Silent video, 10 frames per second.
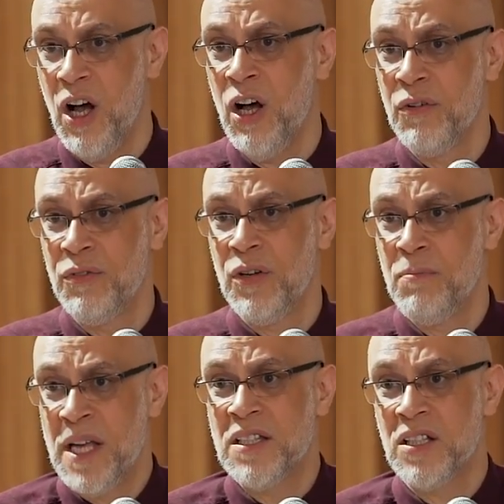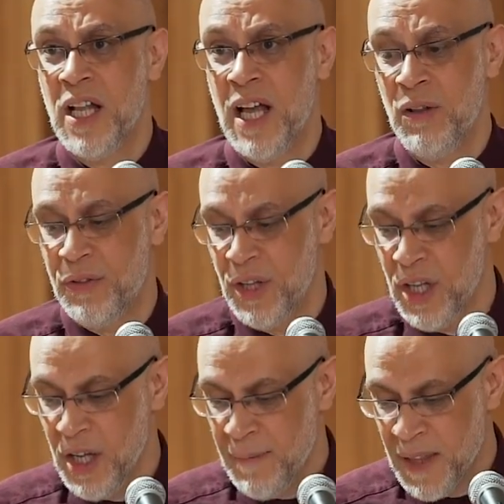of, mental health,
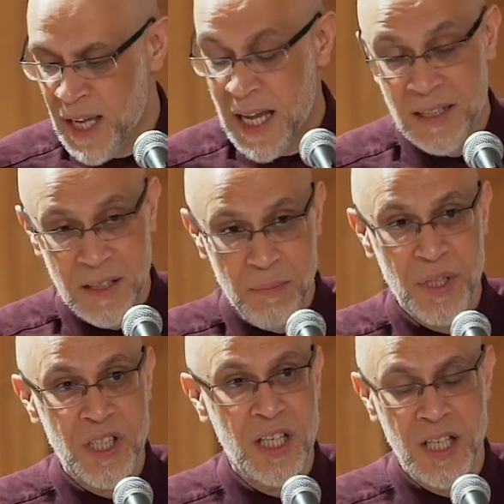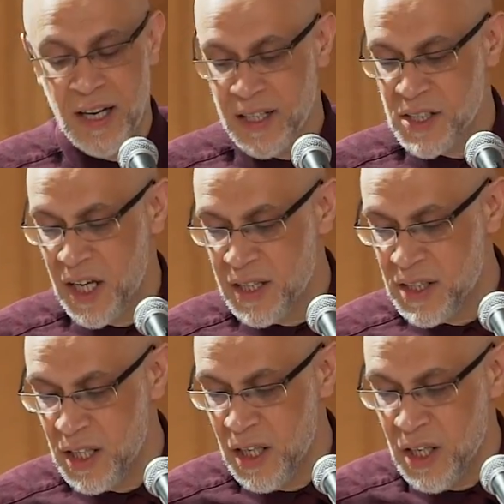and in particular
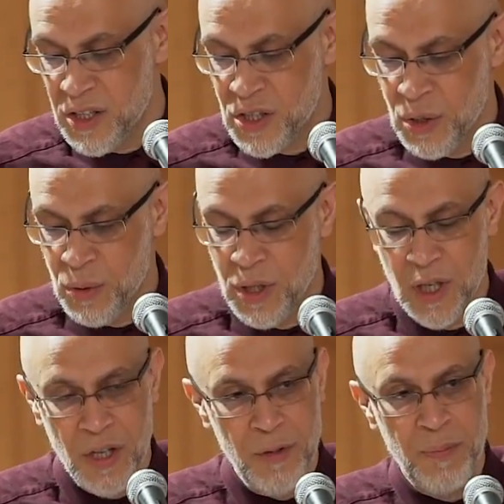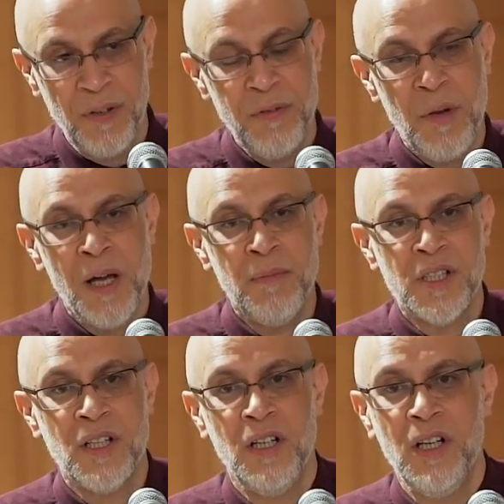anxiety. So the Prophet
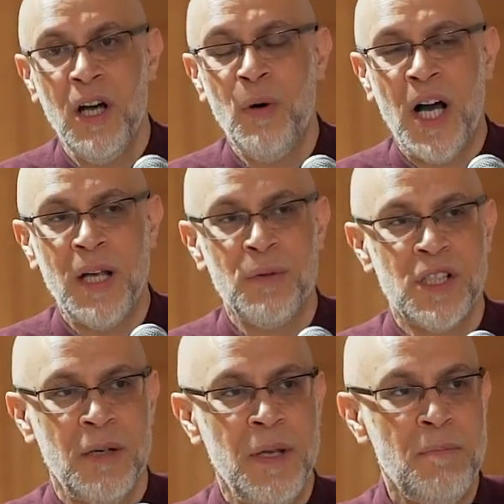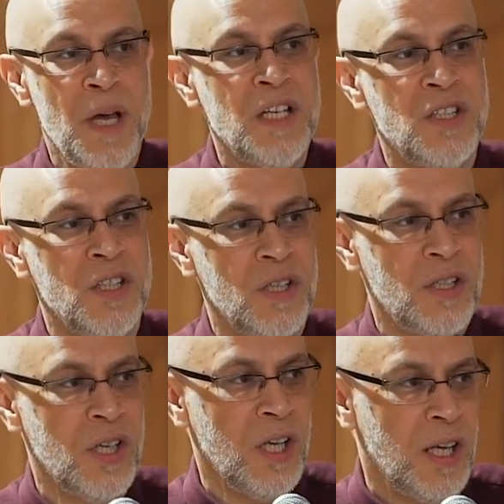Muhammad sallallahu alaihi wasallam, he
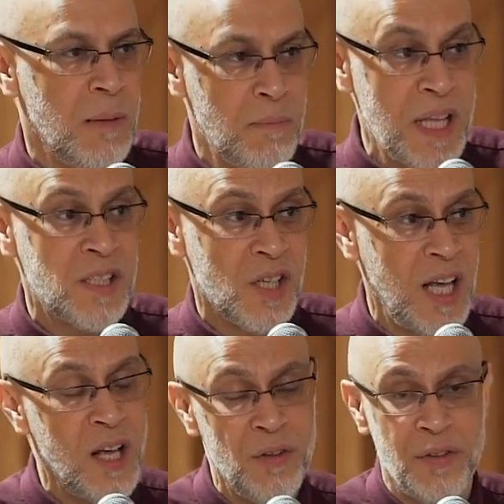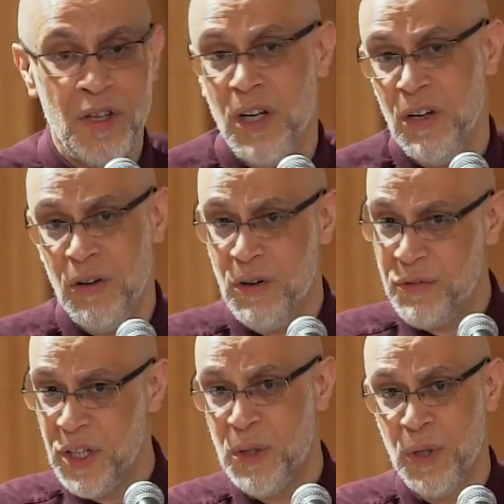mentioned mental health
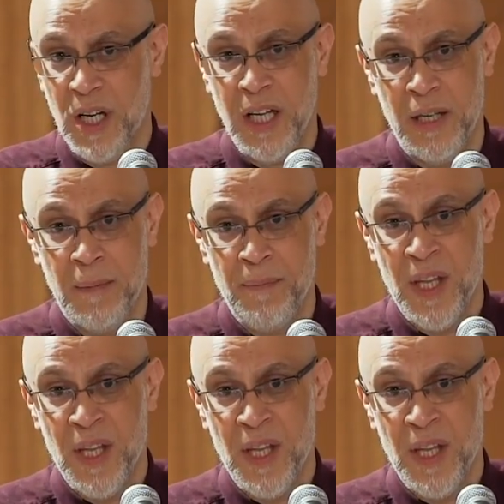frequently,